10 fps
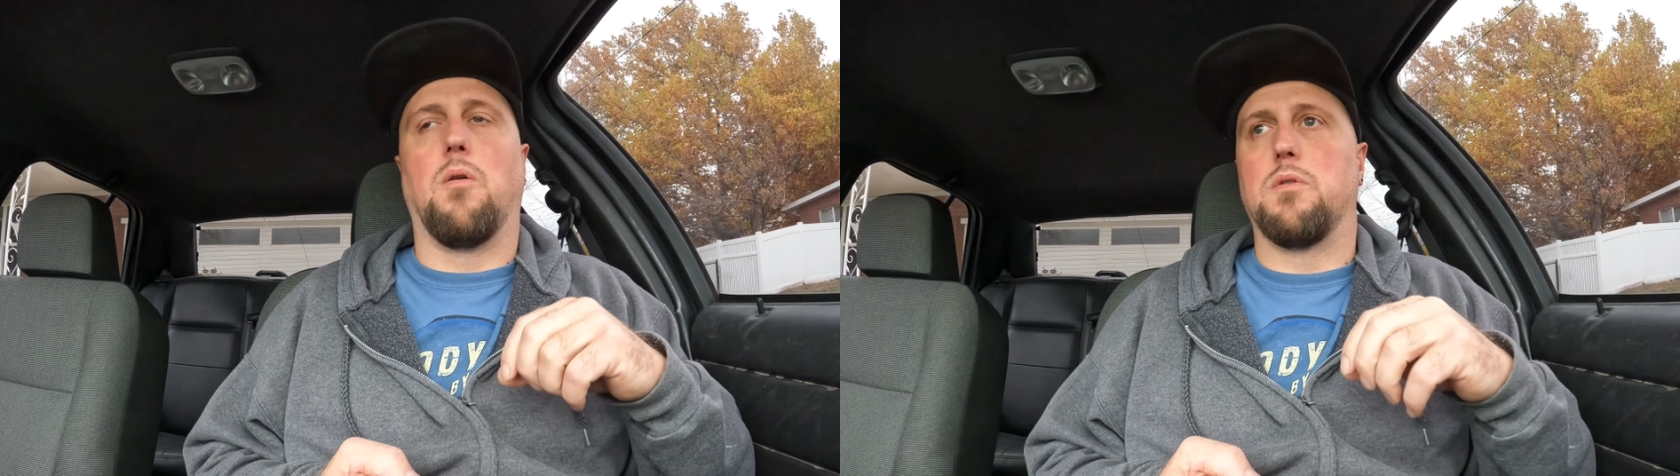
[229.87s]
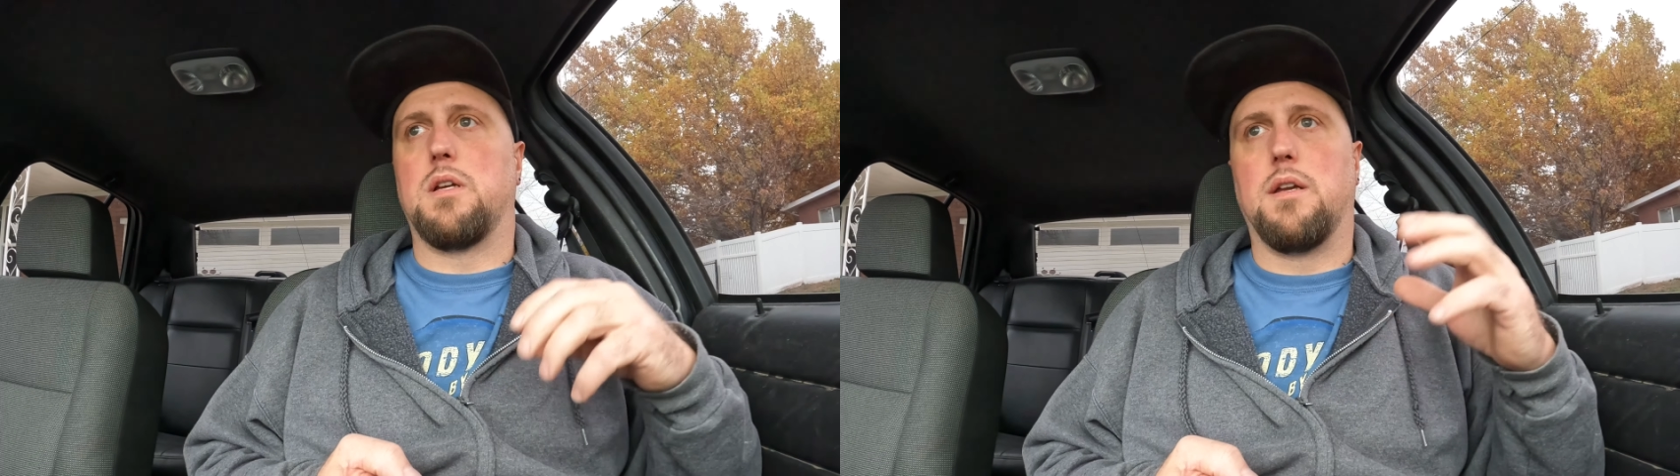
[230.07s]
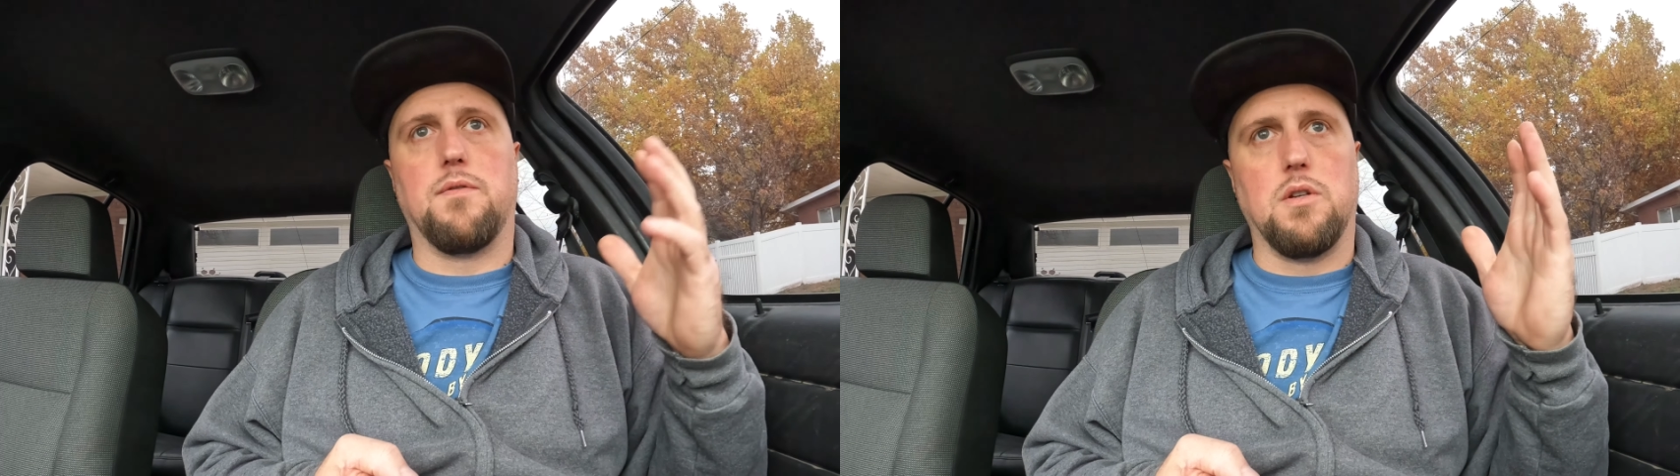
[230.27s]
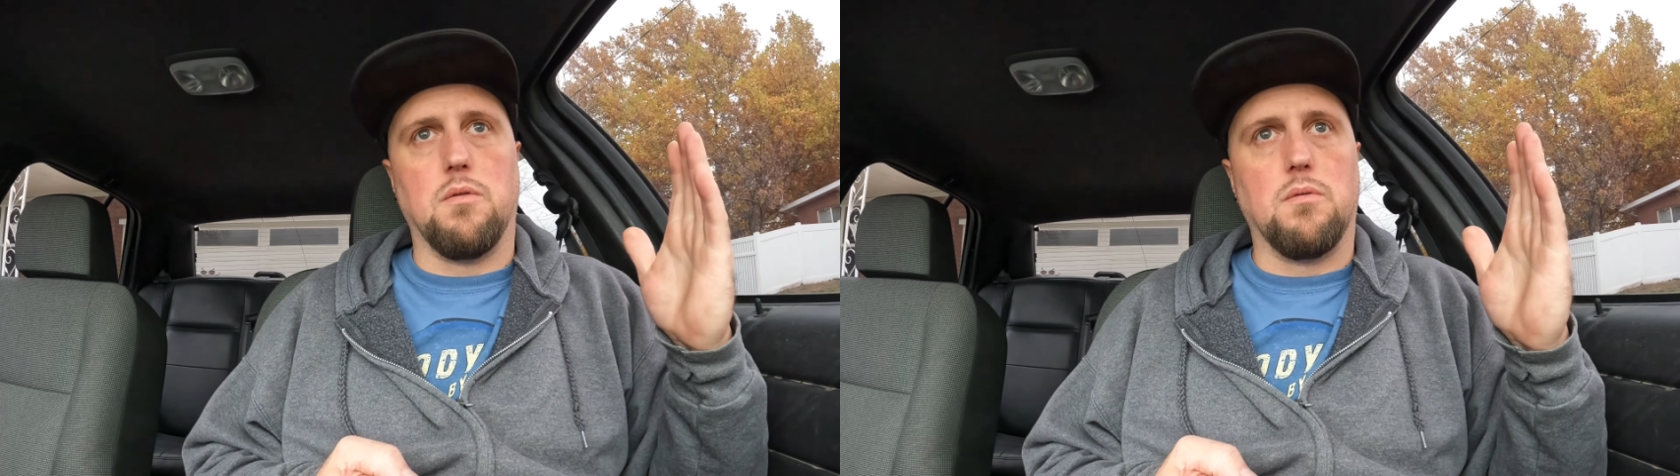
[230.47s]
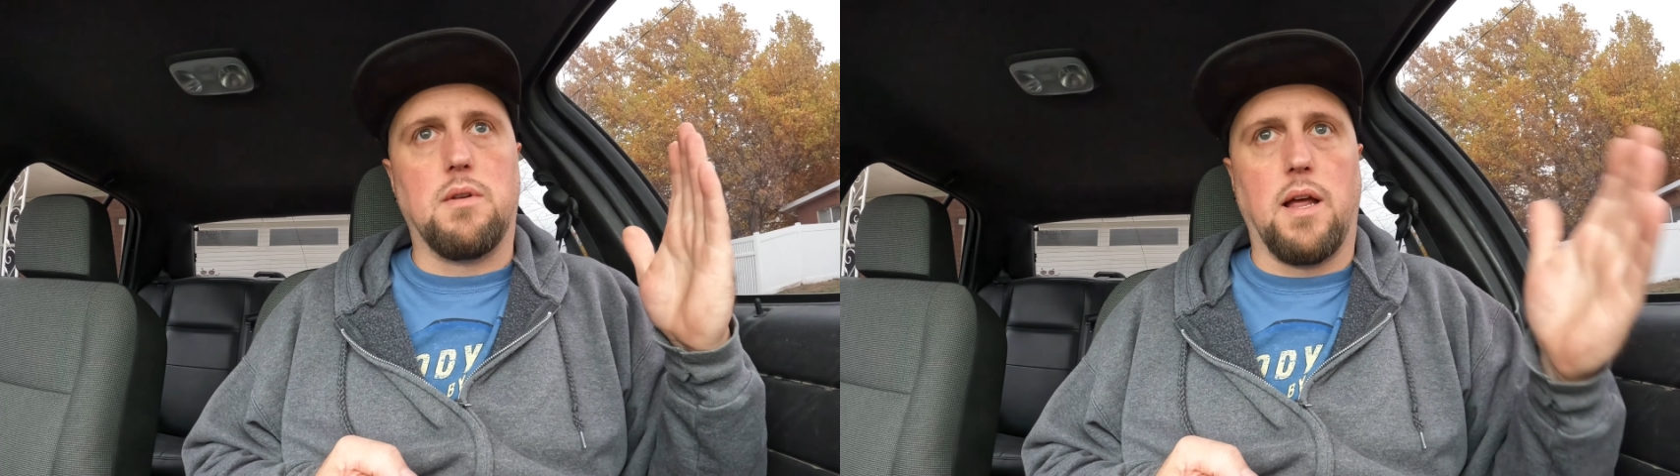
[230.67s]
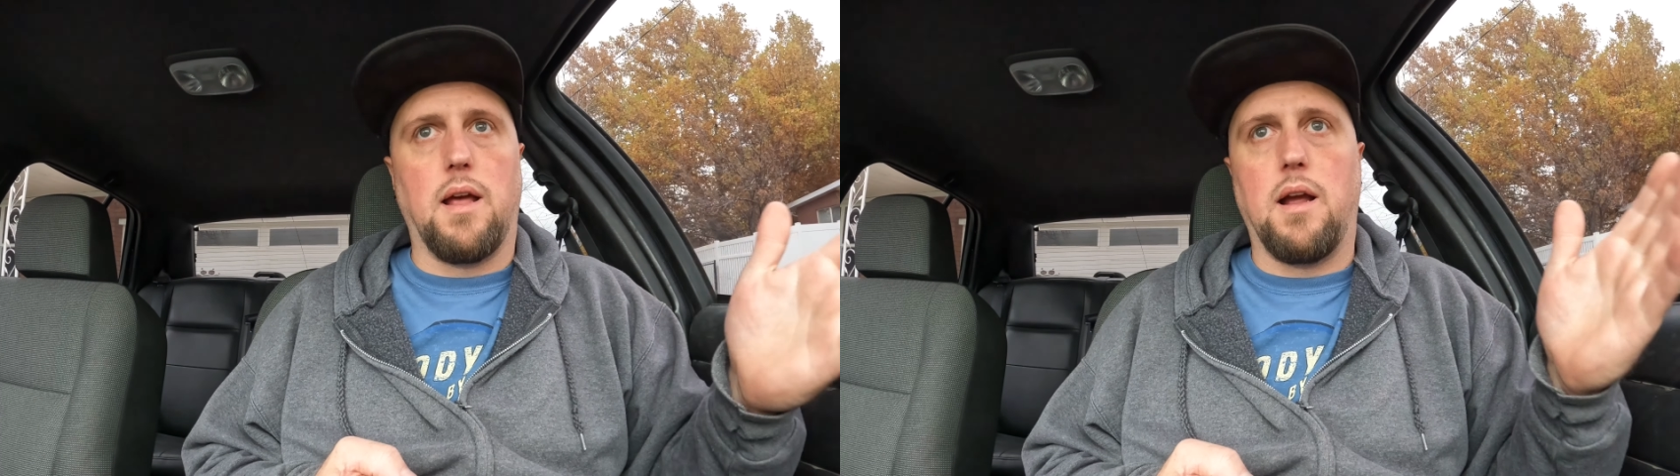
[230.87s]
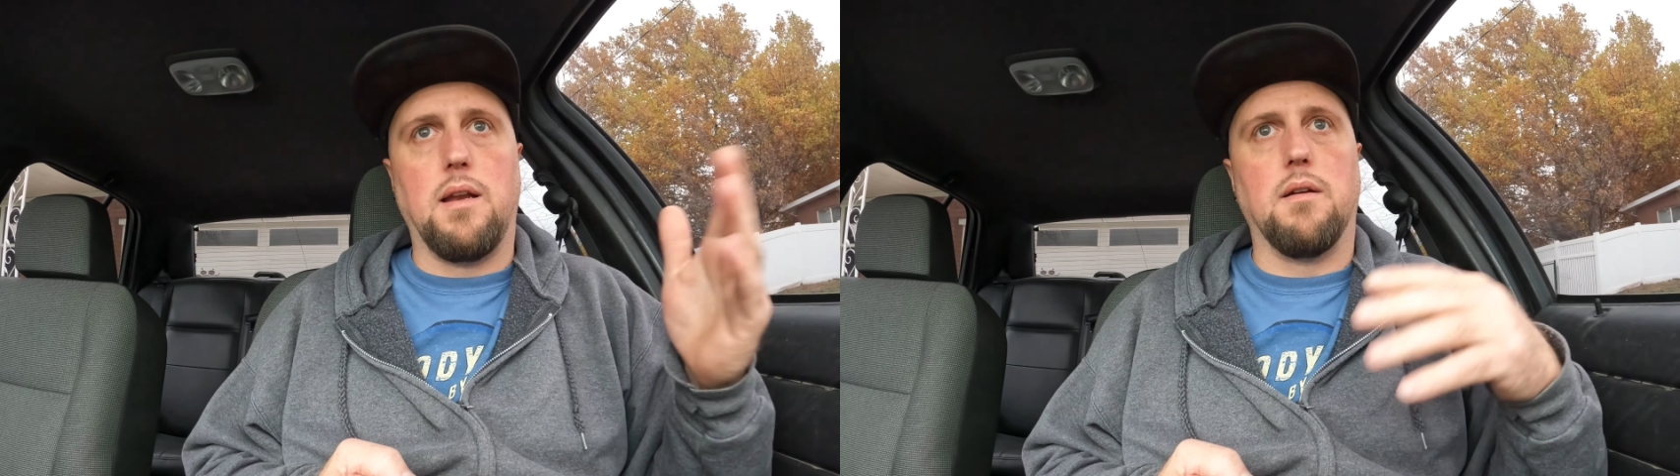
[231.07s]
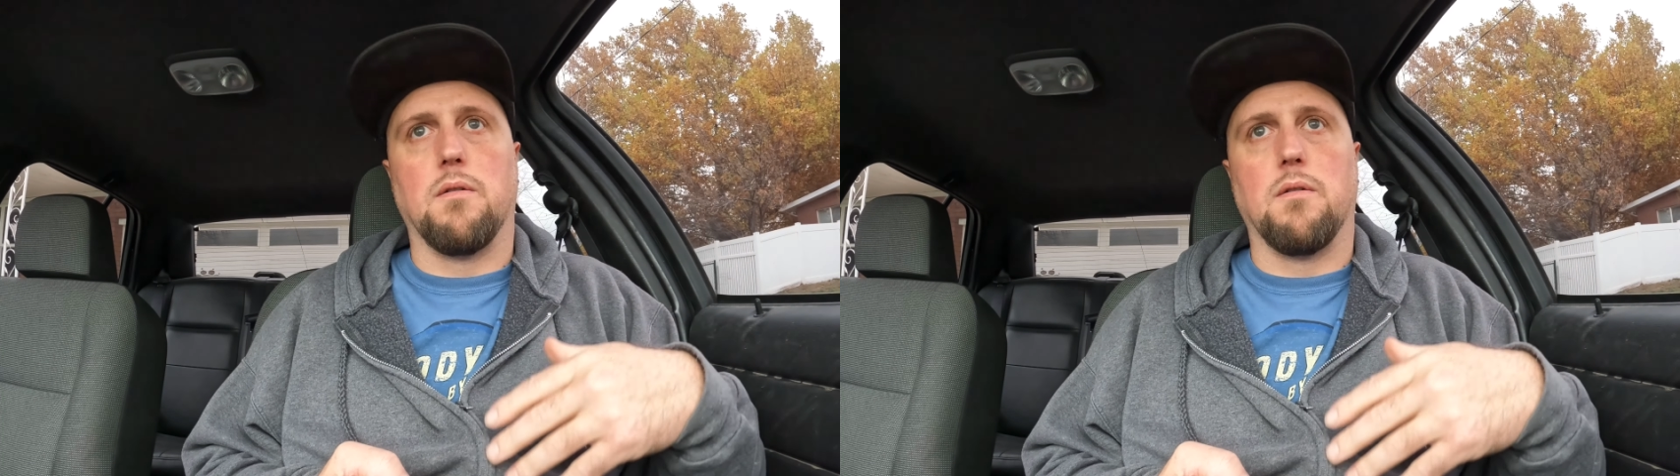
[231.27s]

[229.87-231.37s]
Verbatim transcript: only gives you 1080